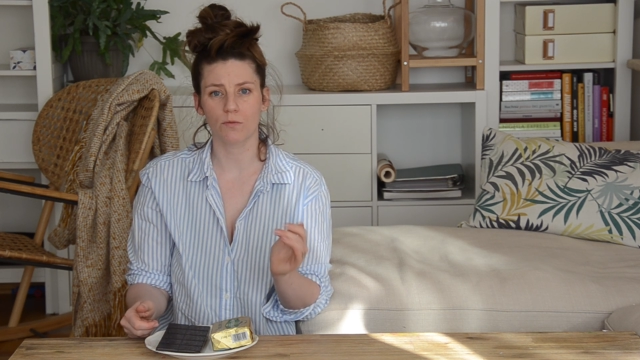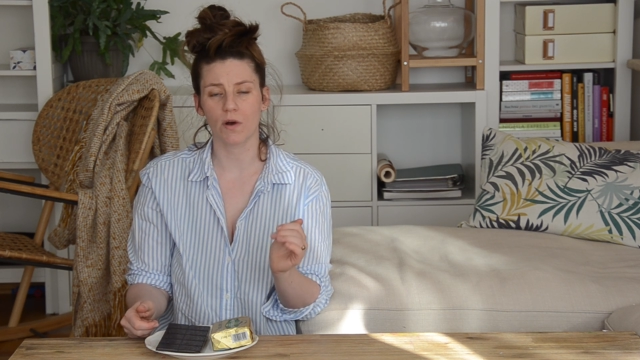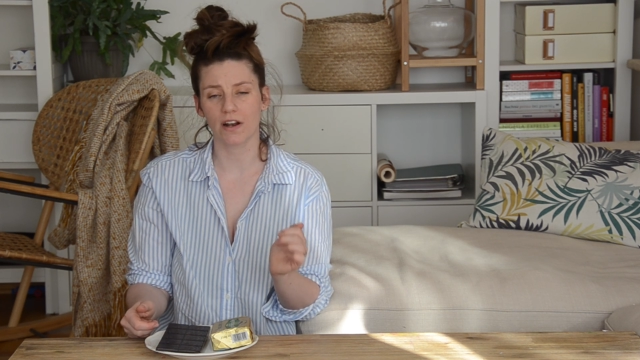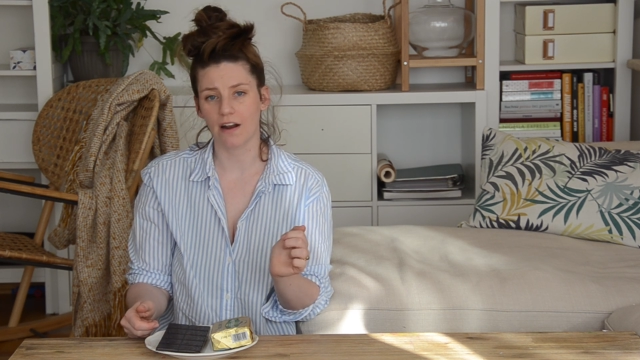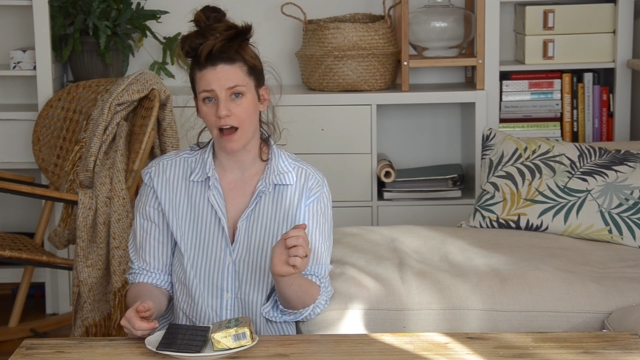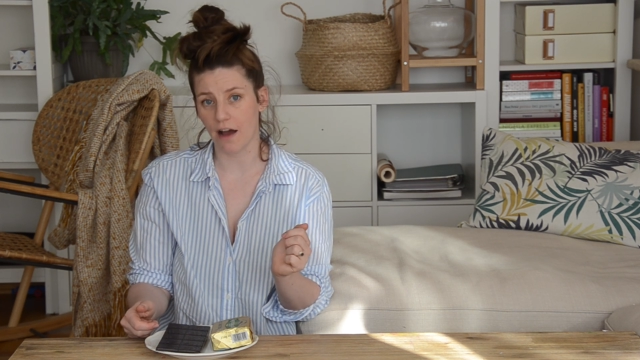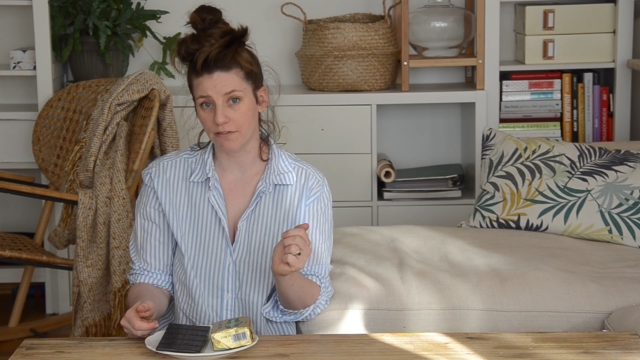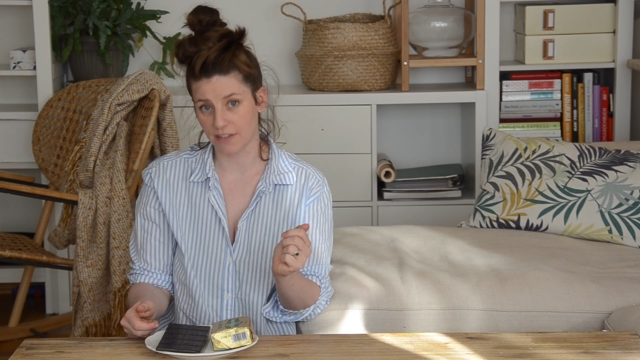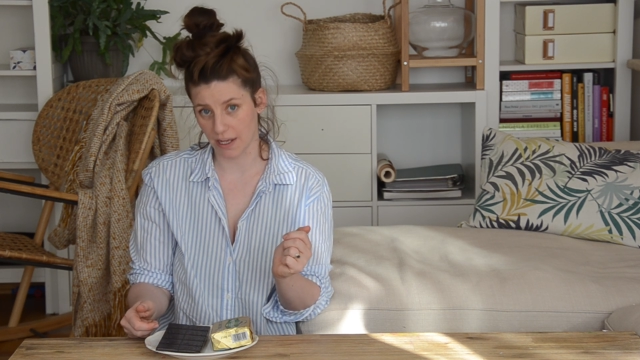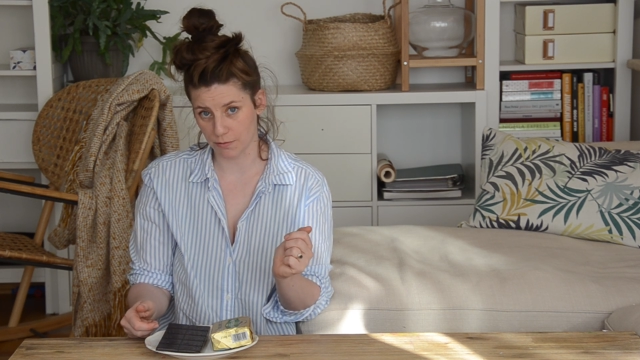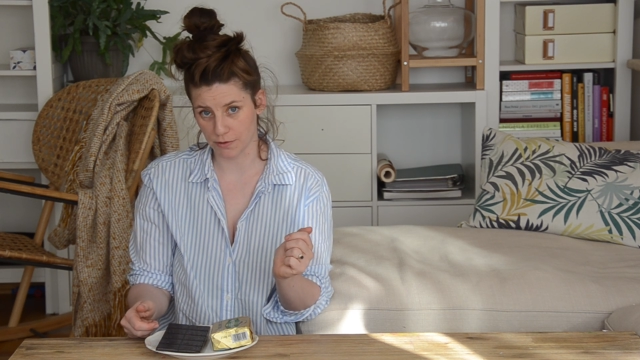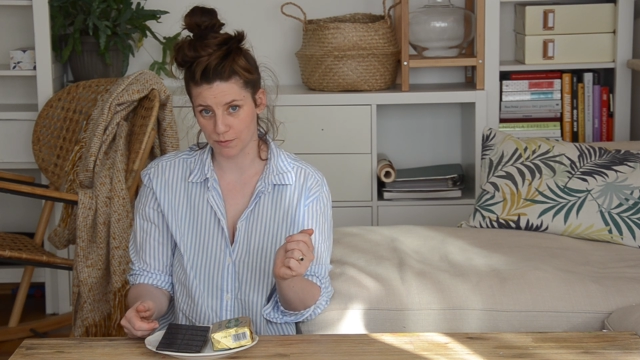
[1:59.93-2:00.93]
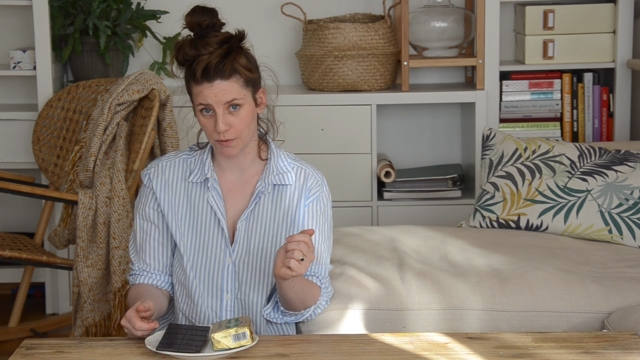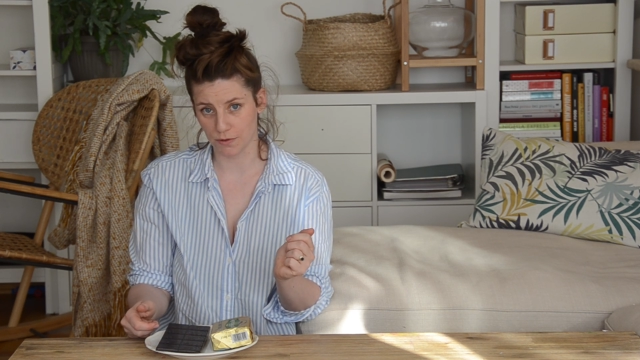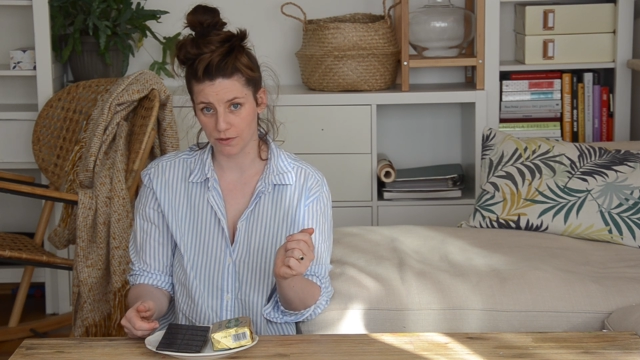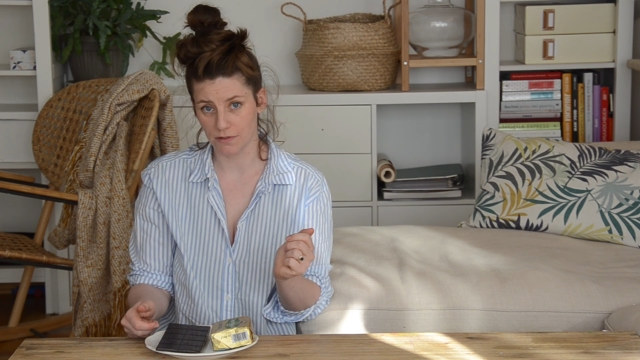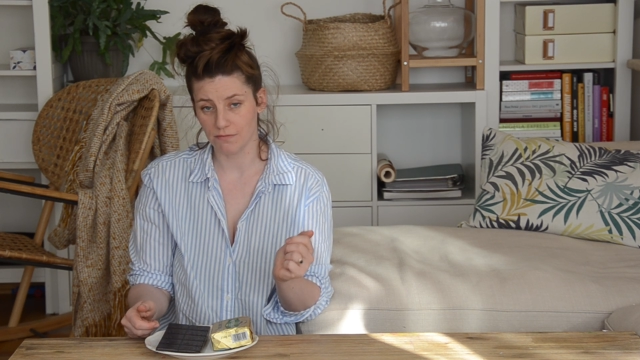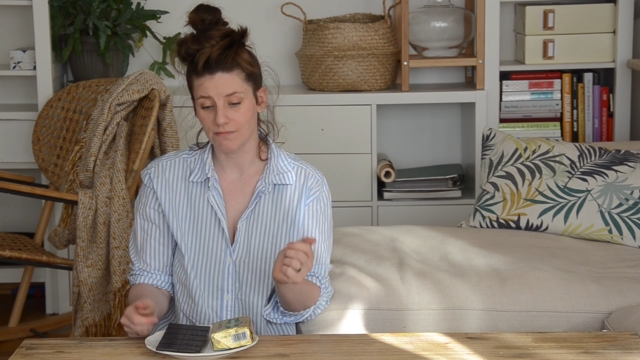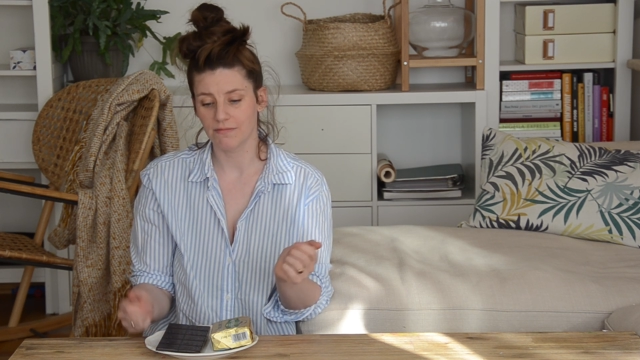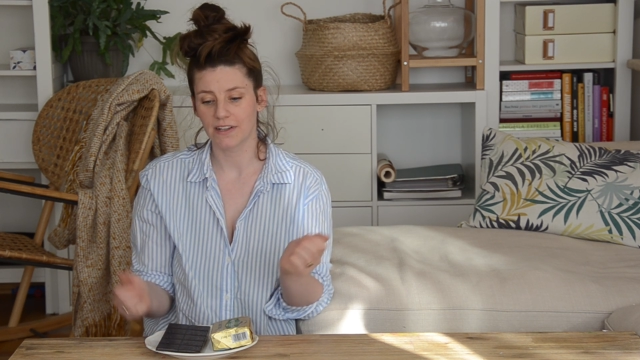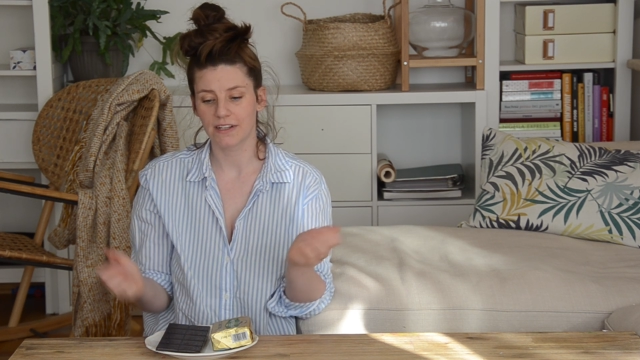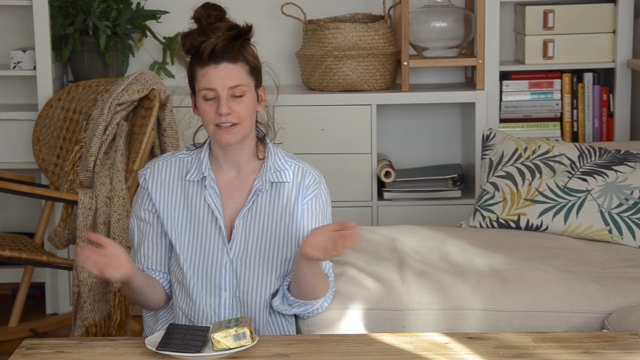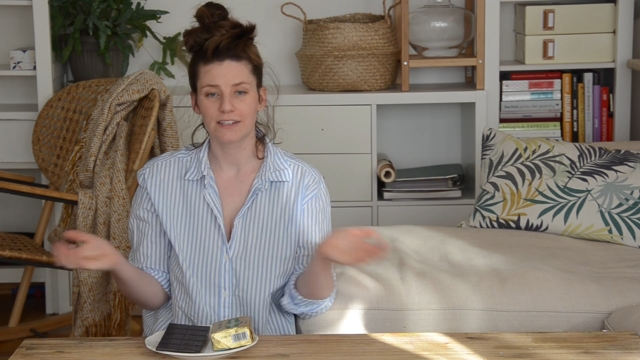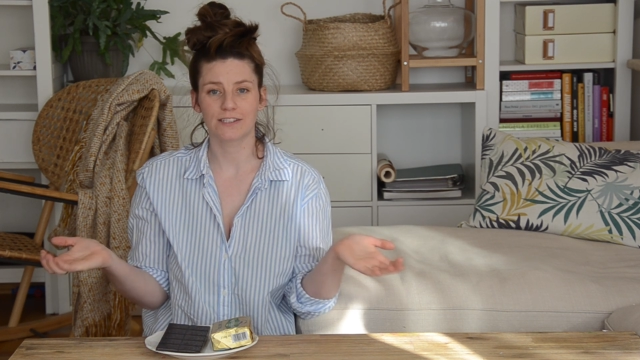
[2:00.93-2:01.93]
1.5 tablespoons.
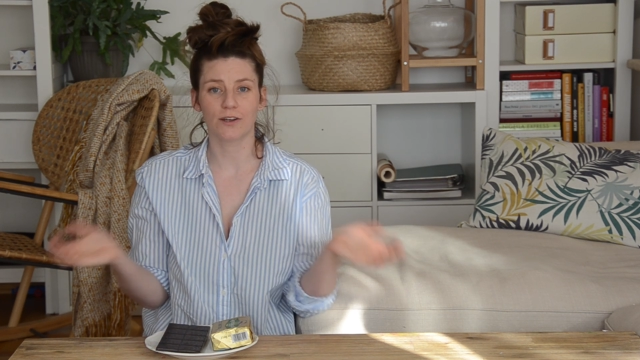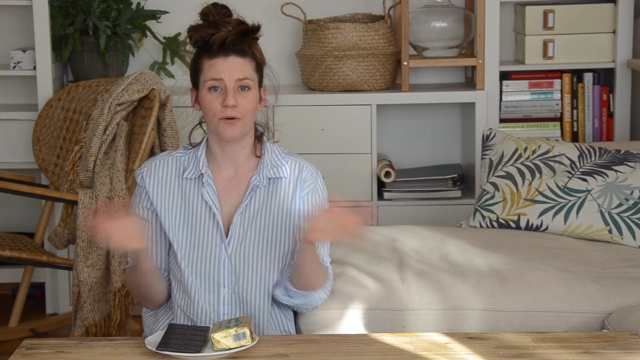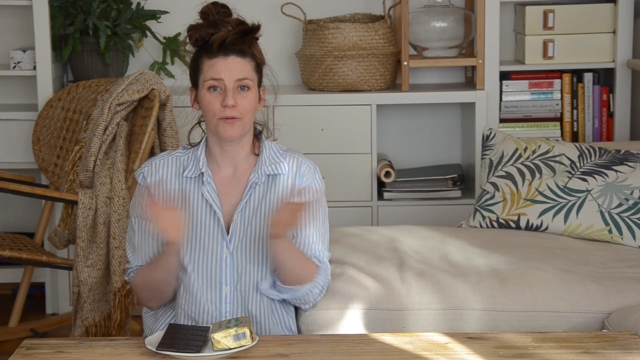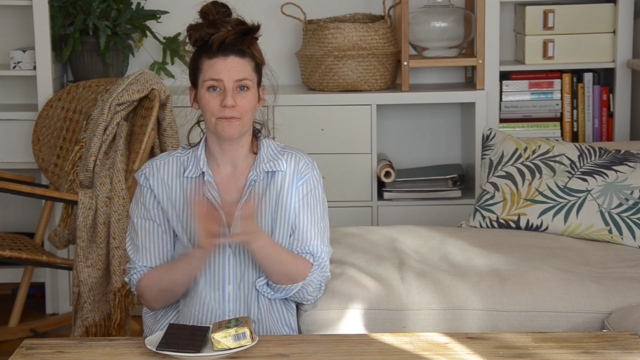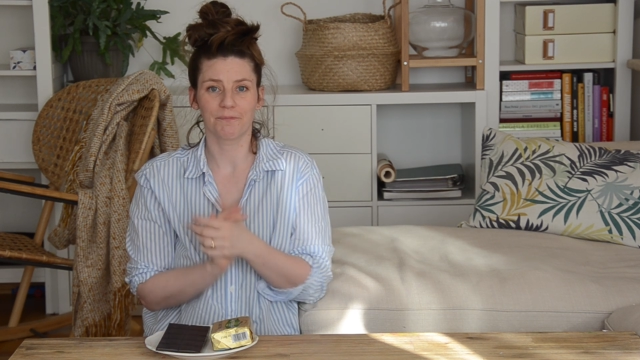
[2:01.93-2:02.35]
So